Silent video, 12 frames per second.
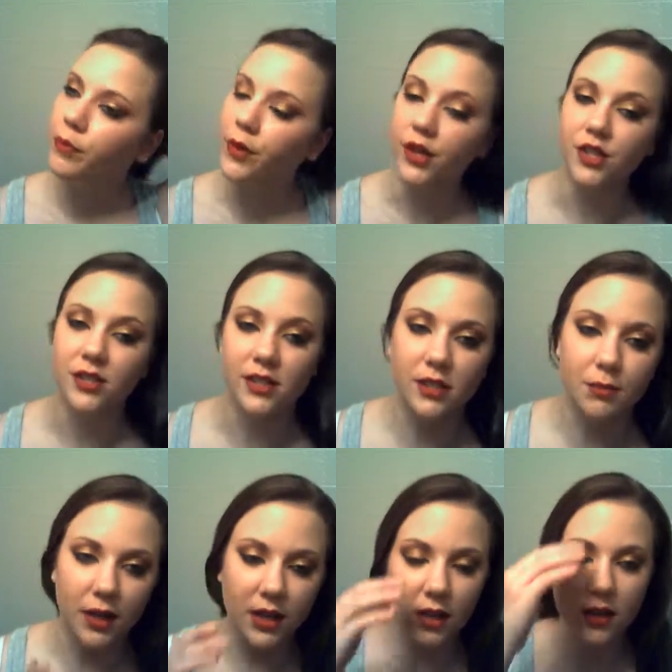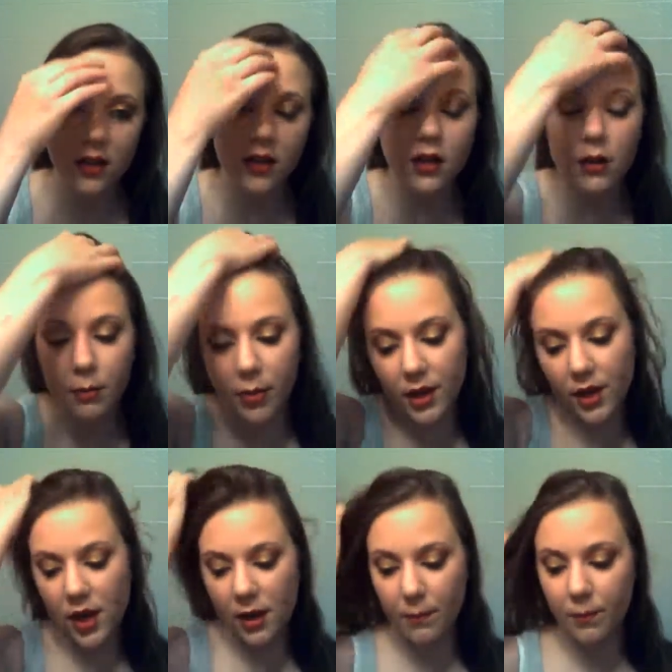you can just explain it. But
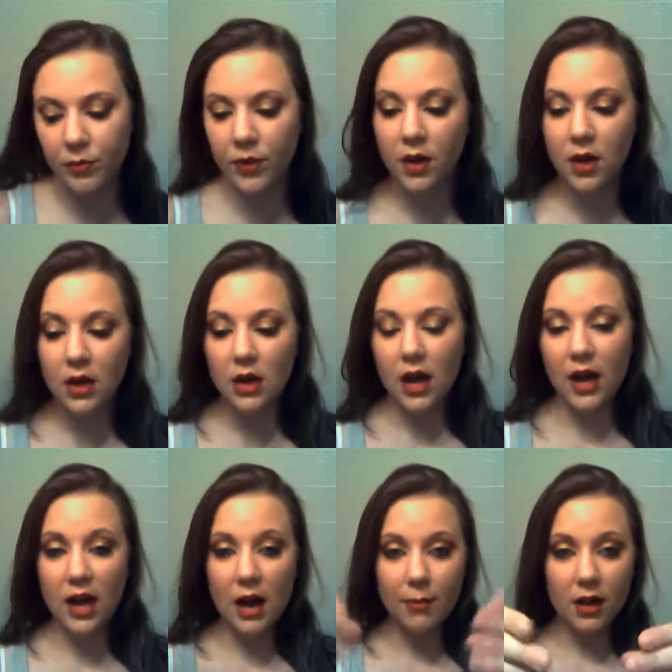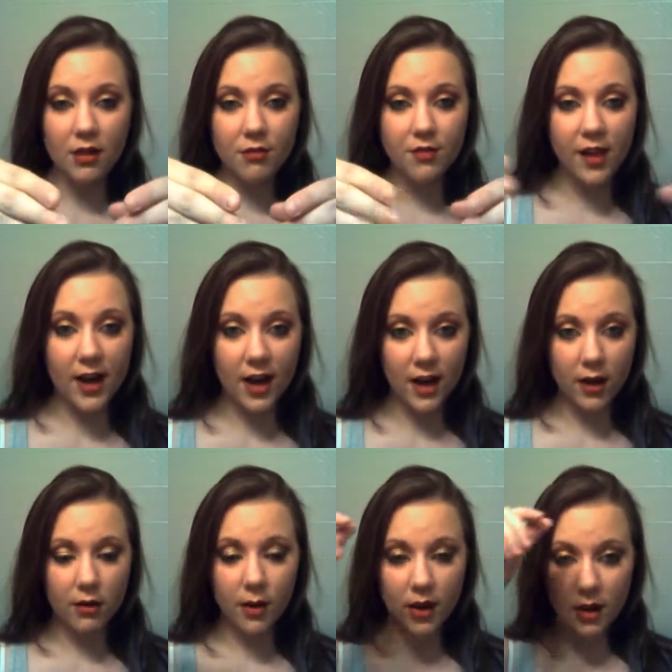I got my flat
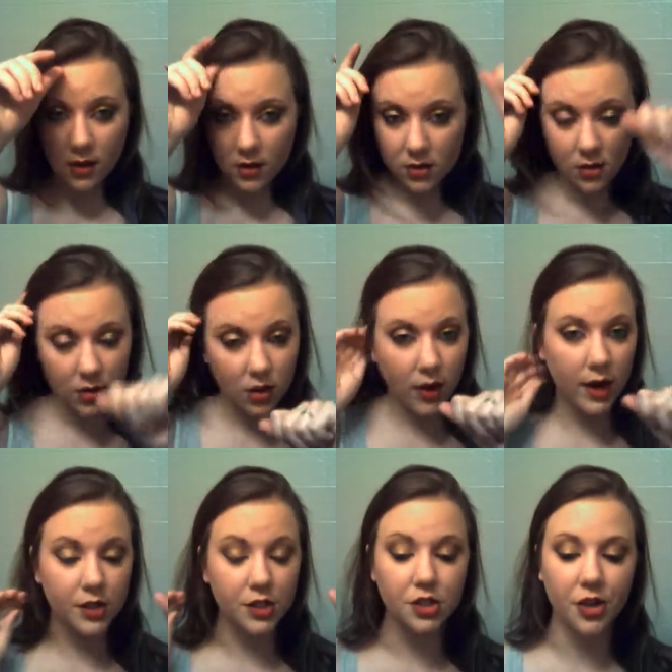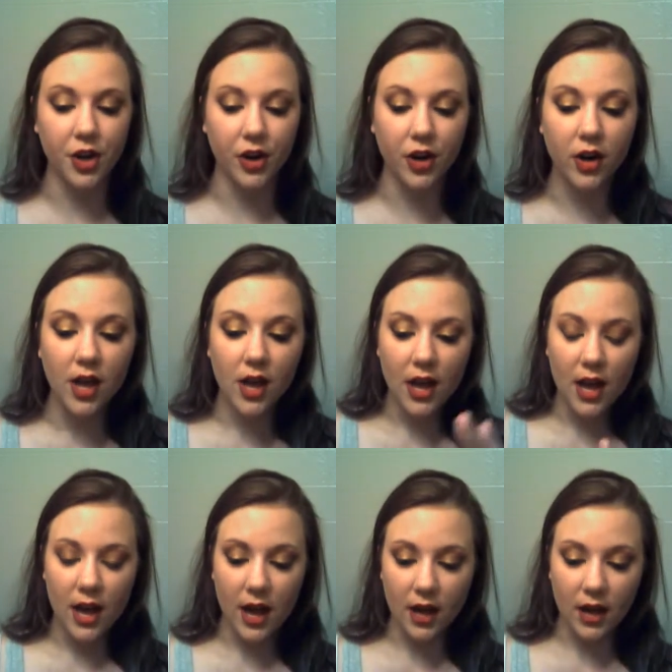iron, my hair straightener,
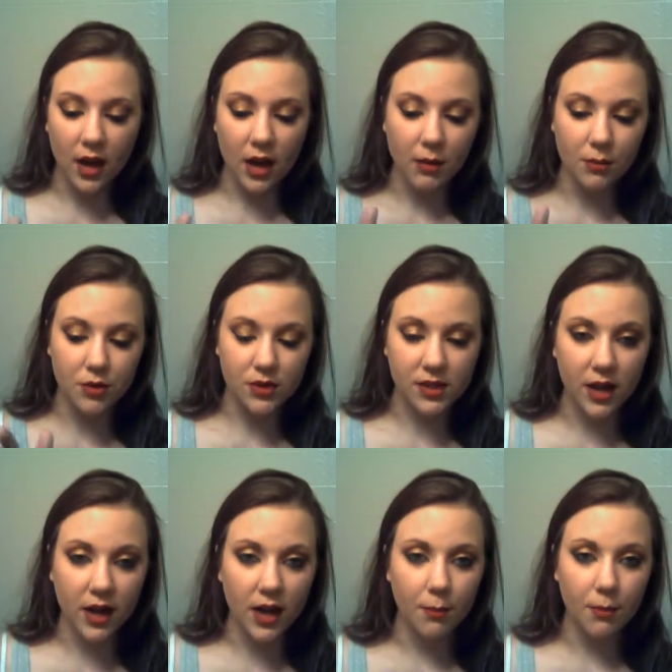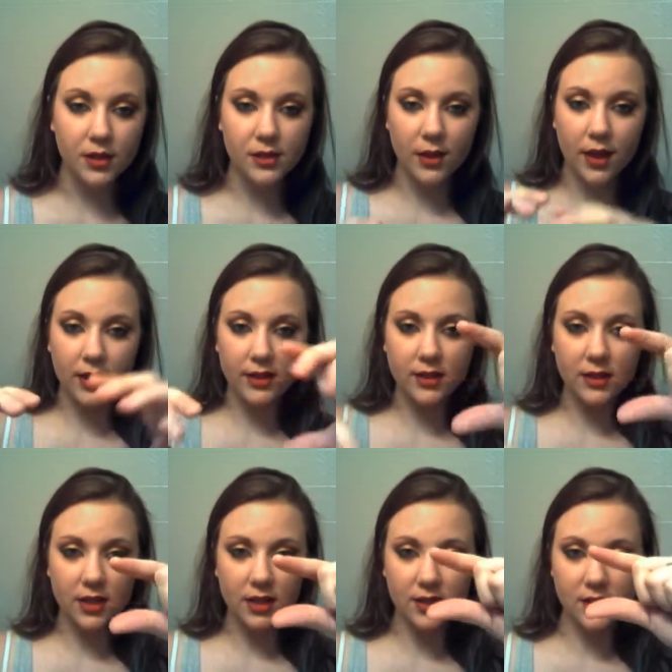and you set it up so that
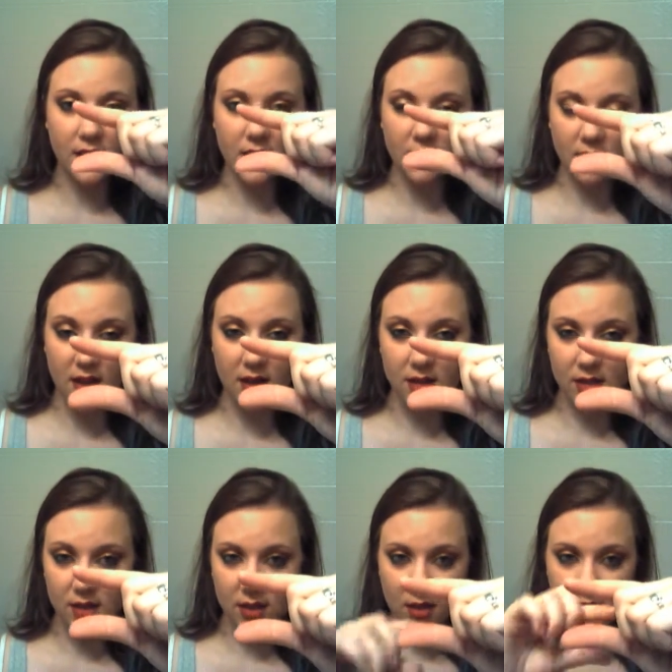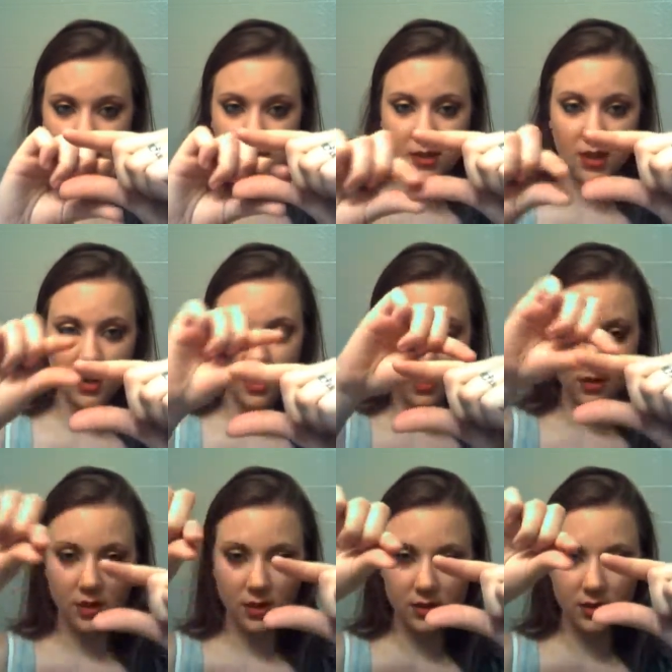it's like this, like it's
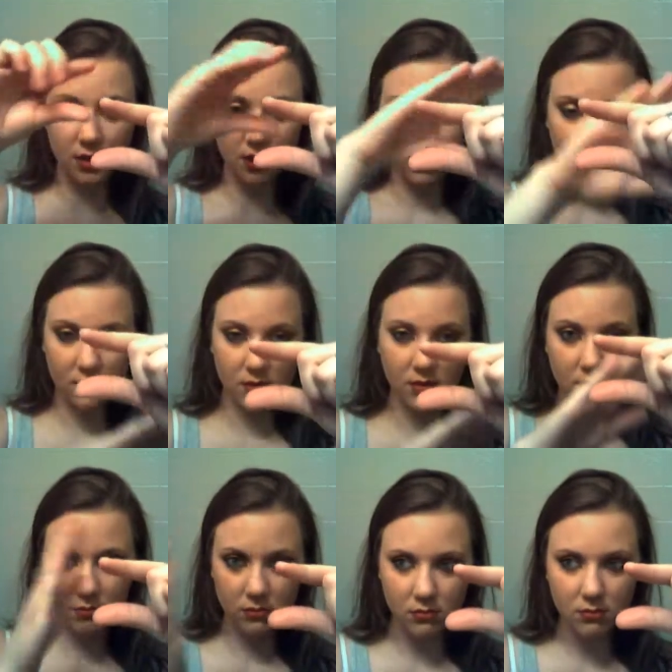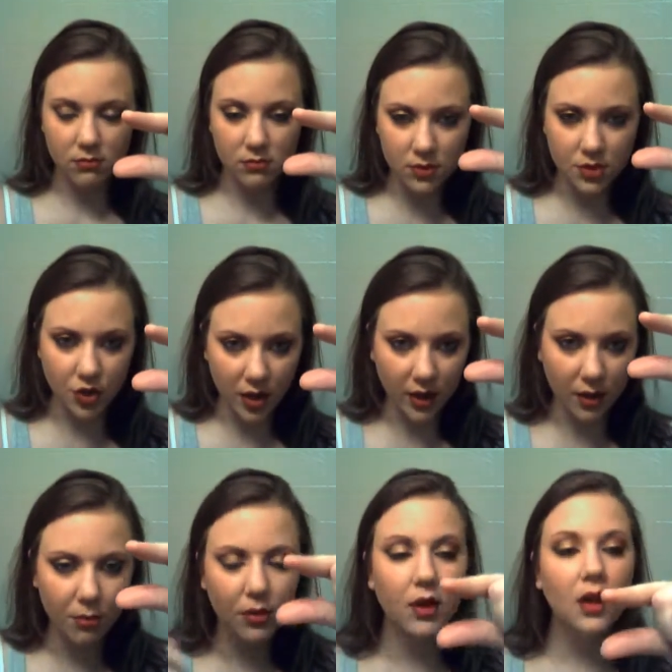sitting straight
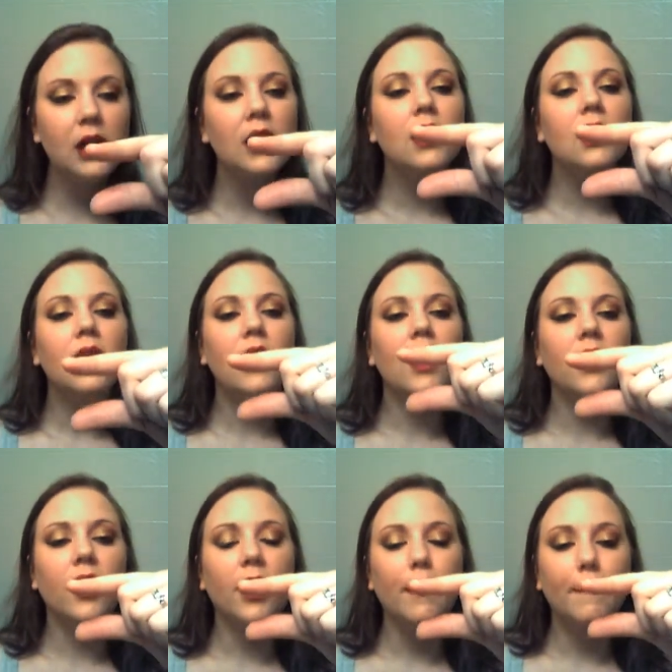up, and